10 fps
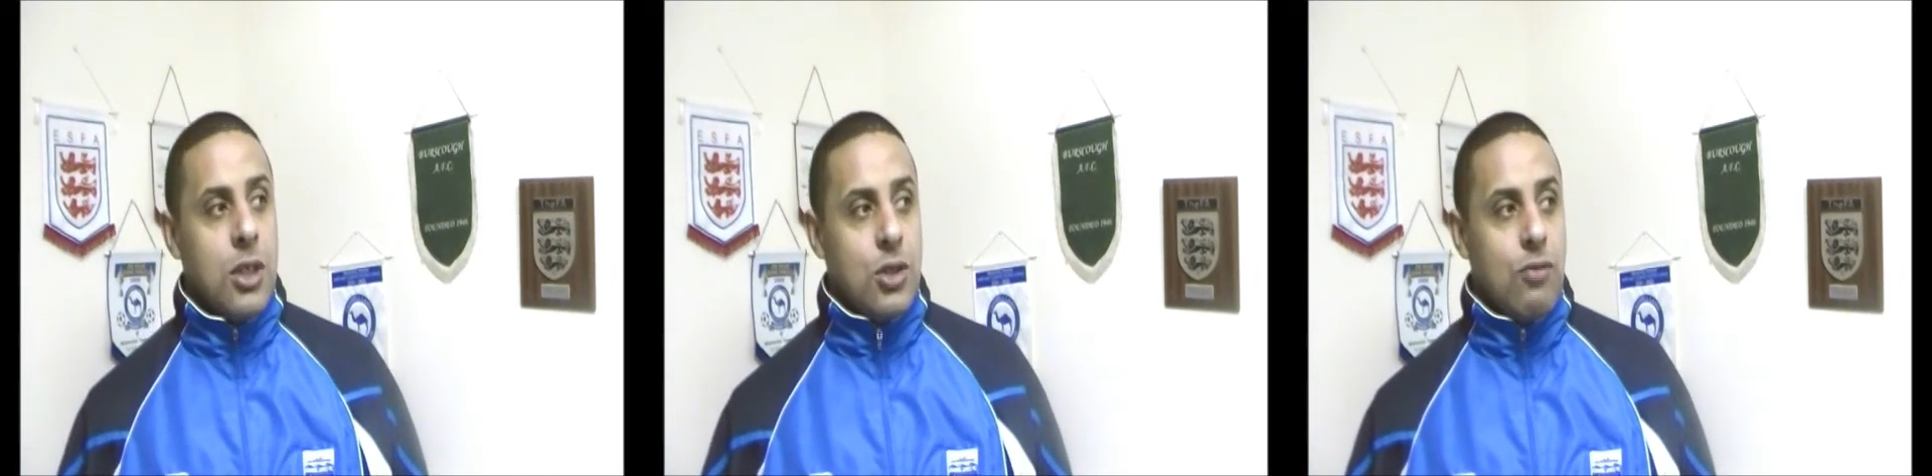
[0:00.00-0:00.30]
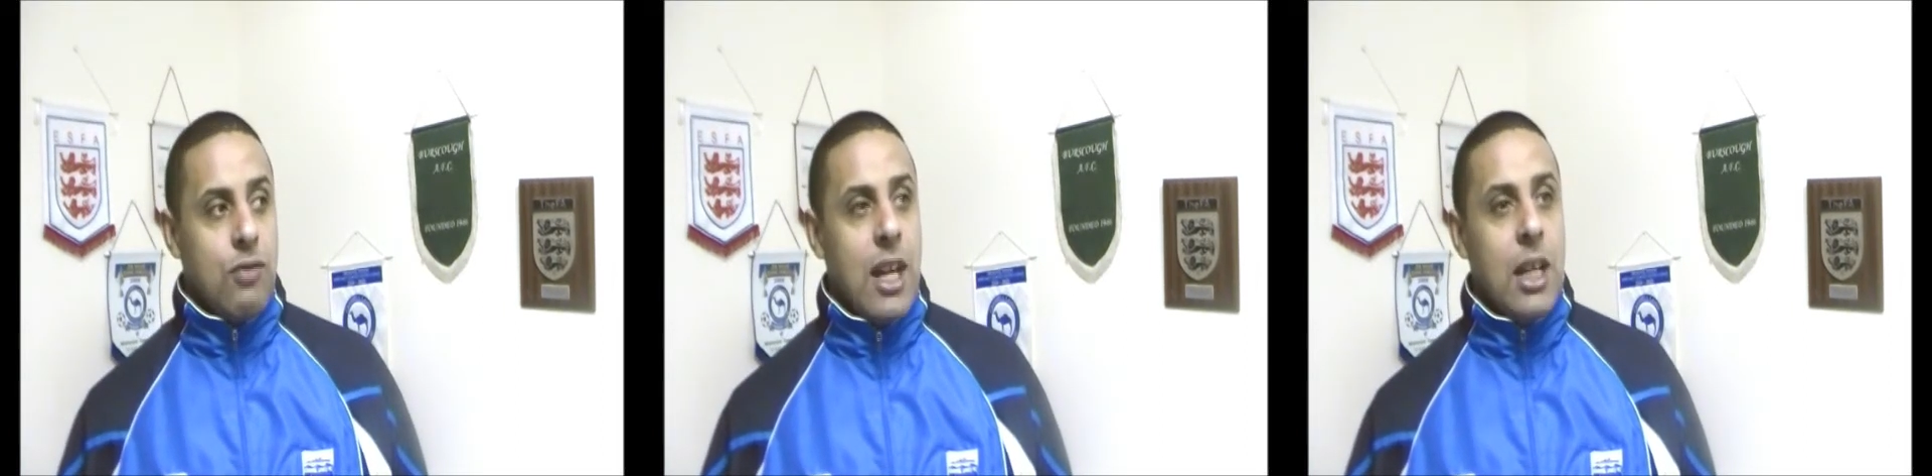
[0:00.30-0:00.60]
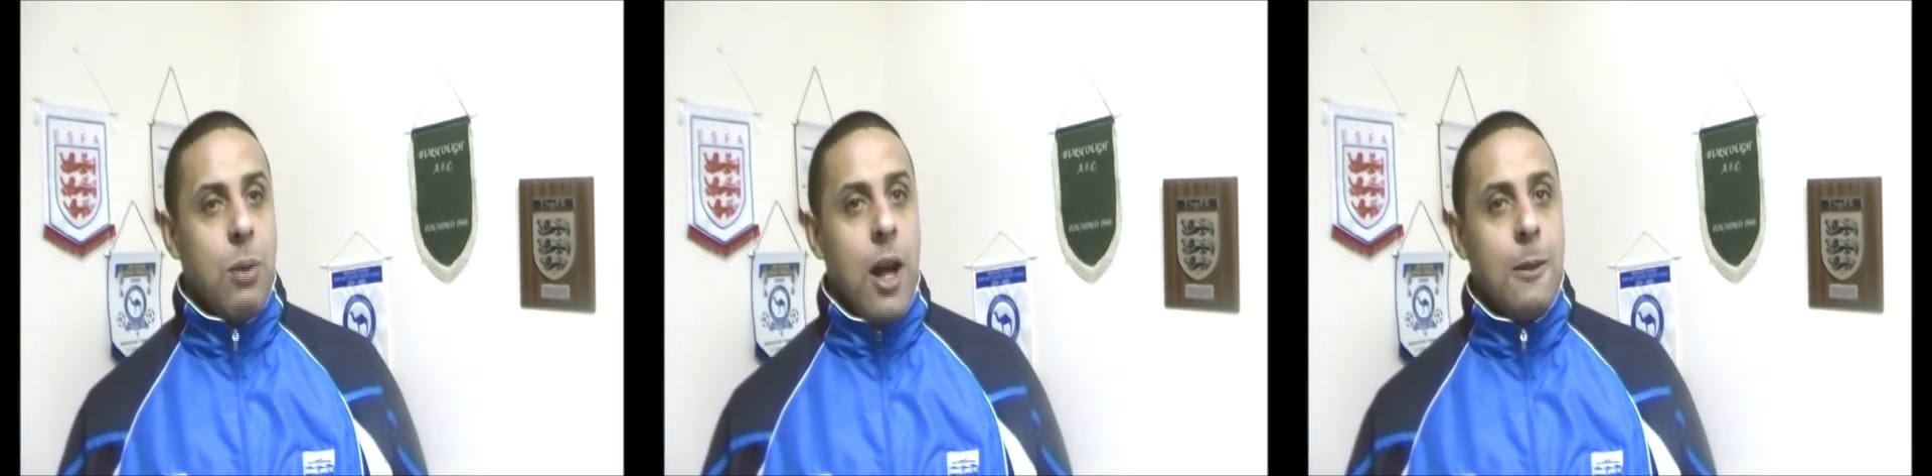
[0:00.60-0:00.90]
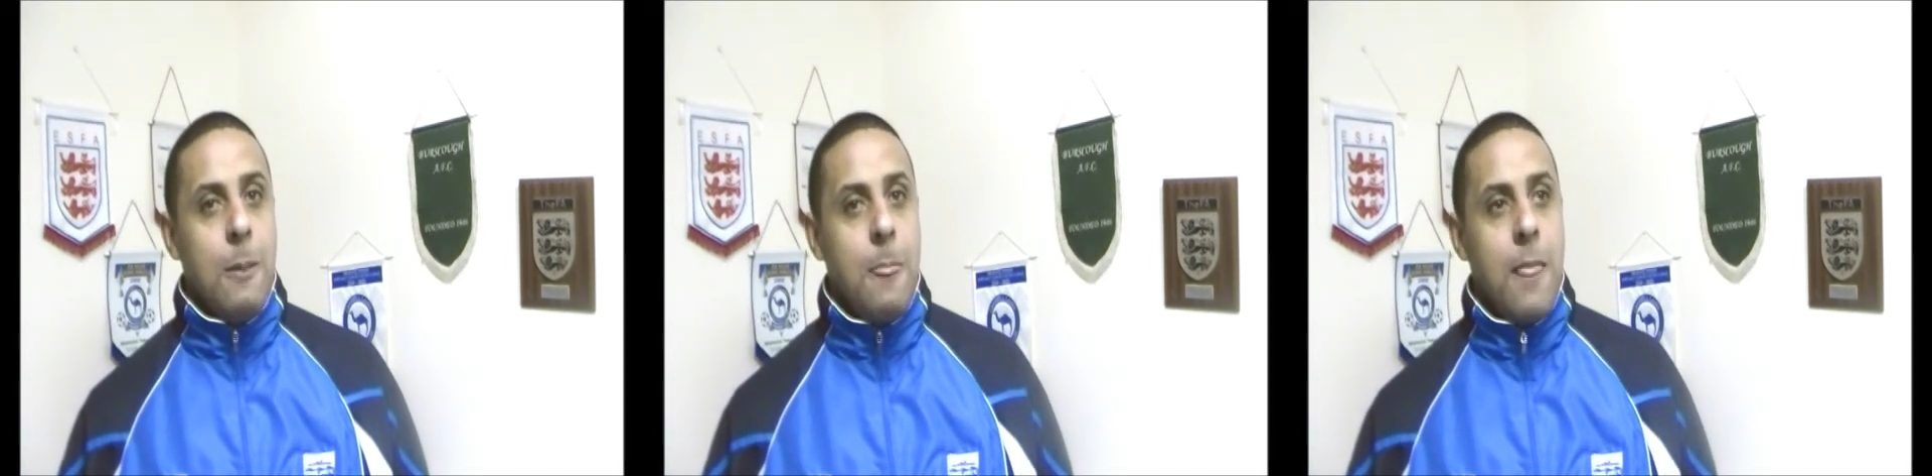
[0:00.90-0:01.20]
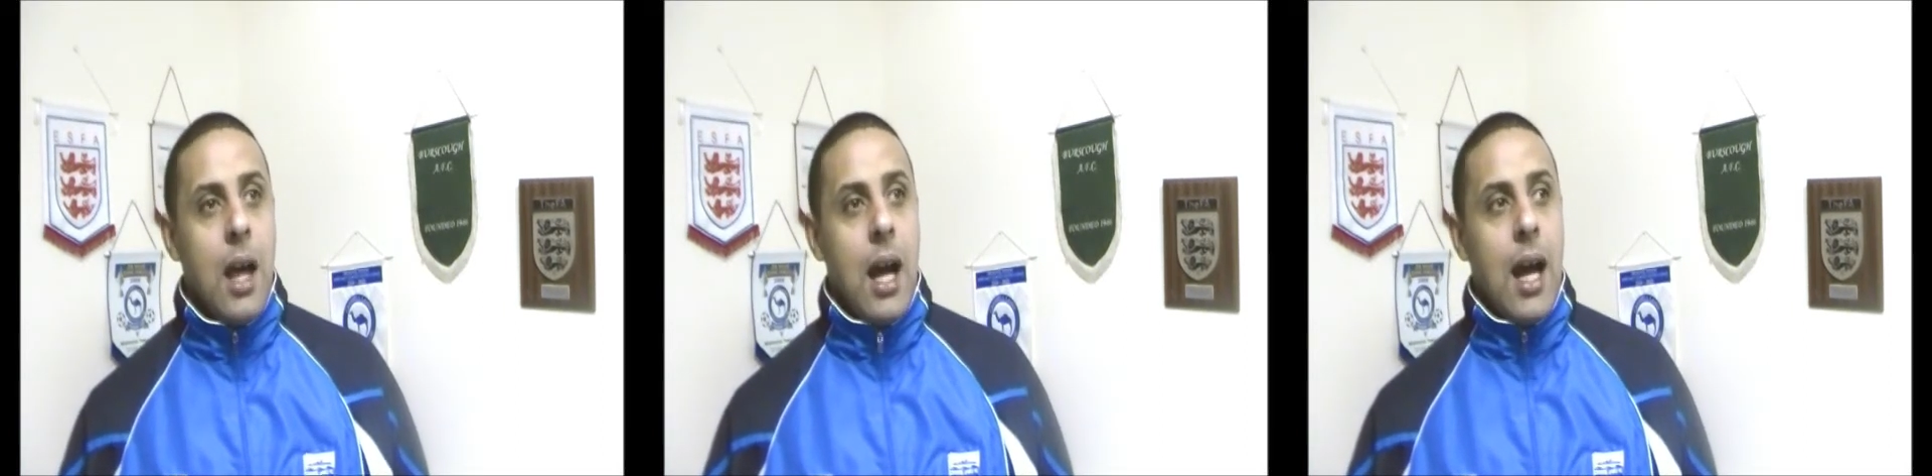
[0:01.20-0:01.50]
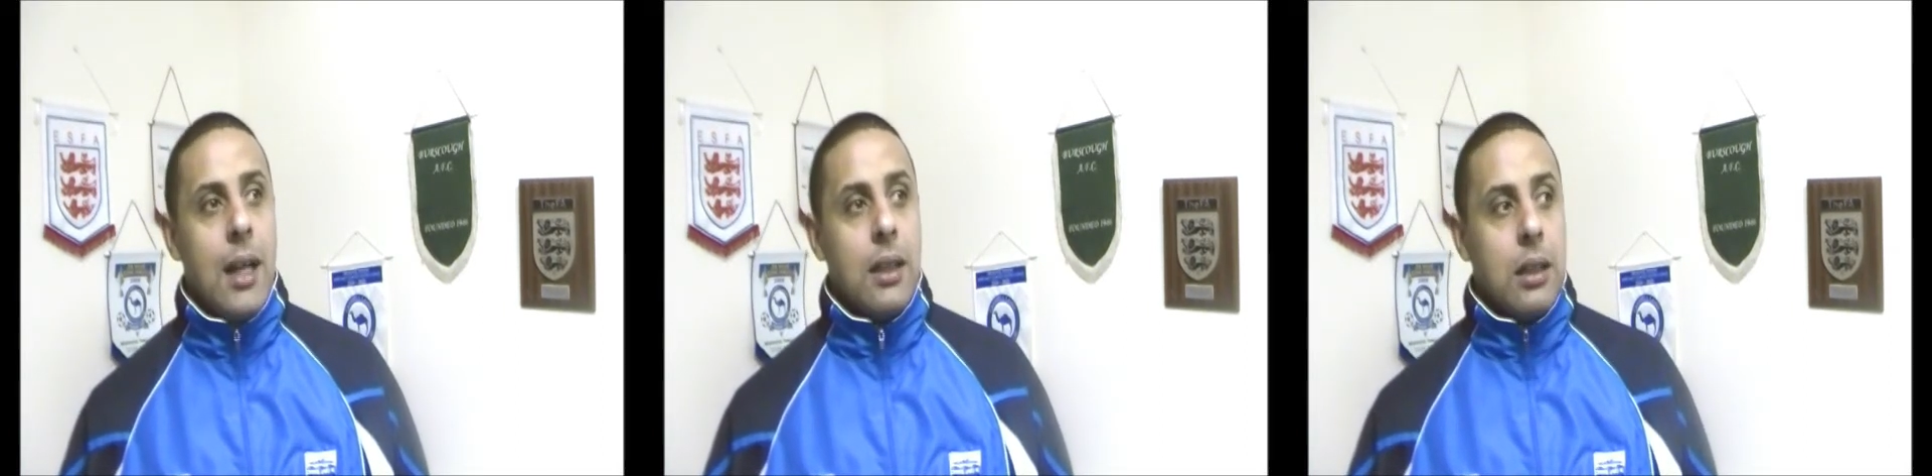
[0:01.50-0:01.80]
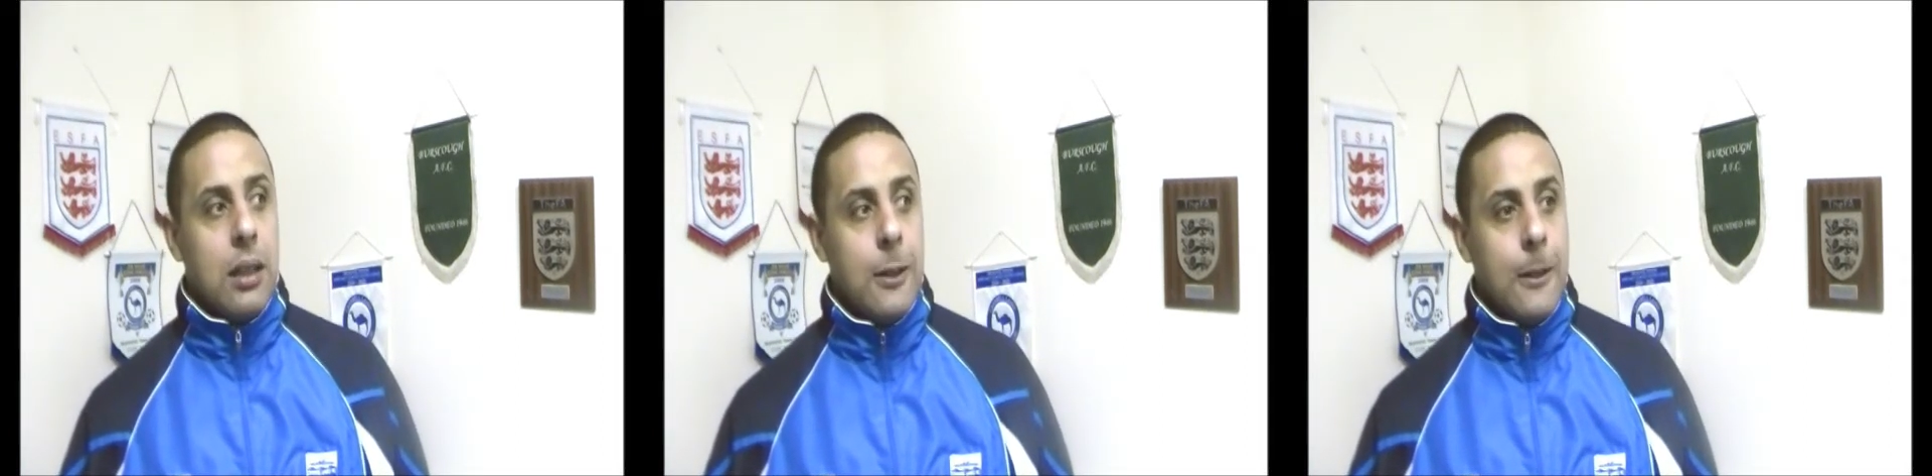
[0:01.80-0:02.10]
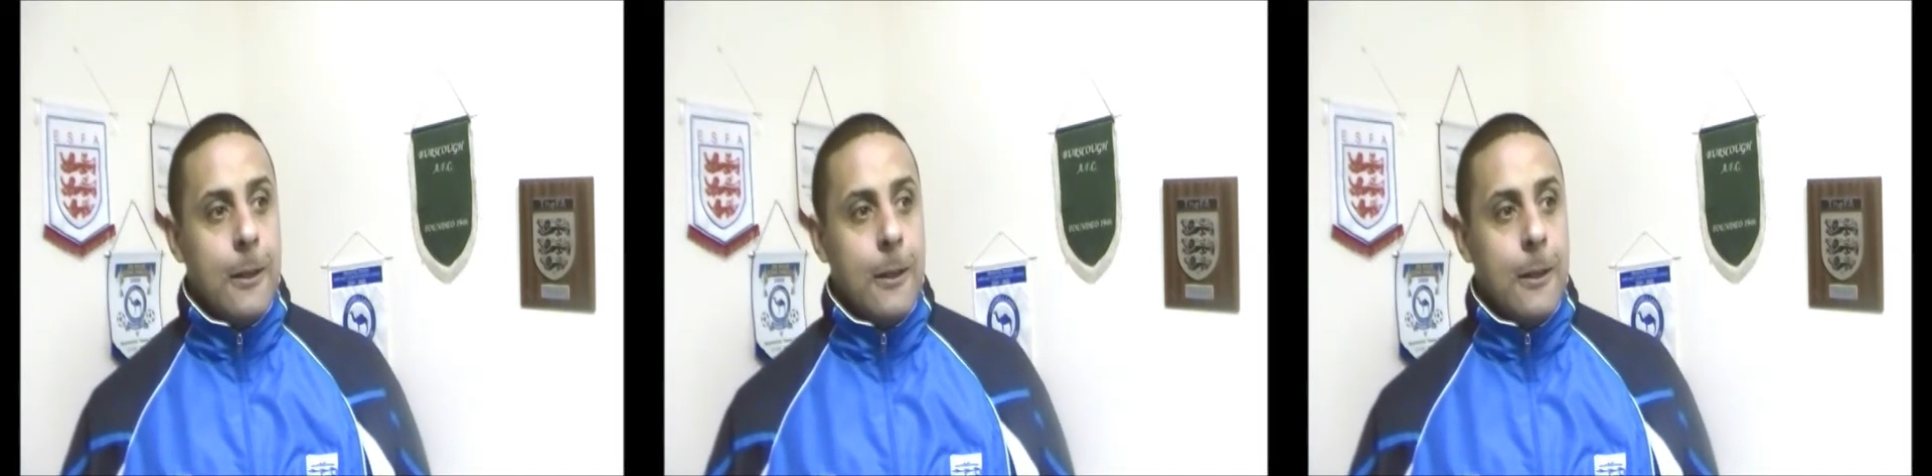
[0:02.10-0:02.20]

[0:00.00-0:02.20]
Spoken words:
He's done really well, and